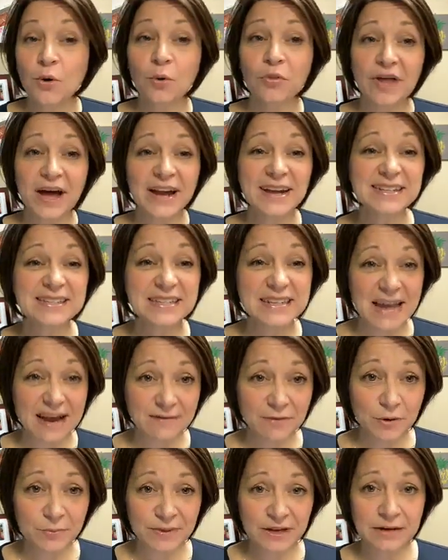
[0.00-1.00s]
Well, that has
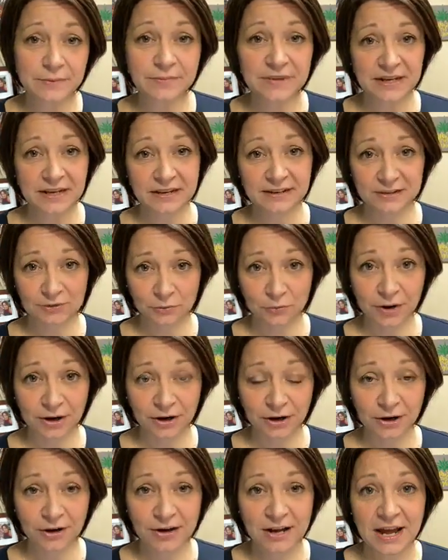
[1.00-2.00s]
never been me as a
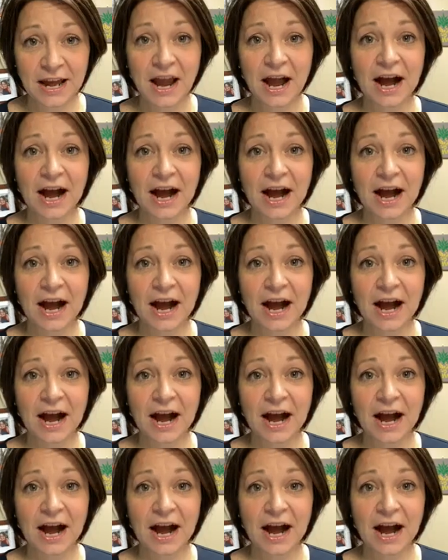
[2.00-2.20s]
runner.